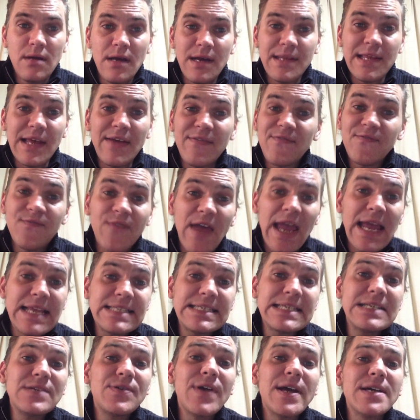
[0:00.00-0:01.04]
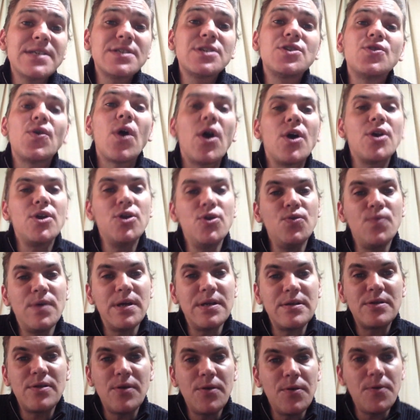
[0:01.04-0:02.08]
at that fancy restaurant you
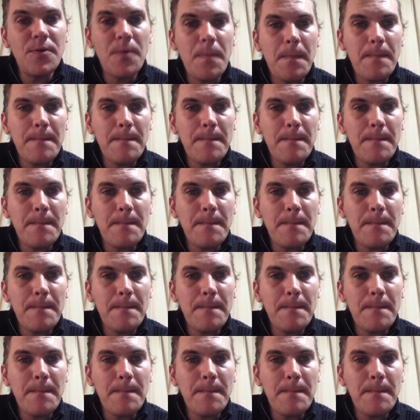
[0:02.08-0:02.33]
went to.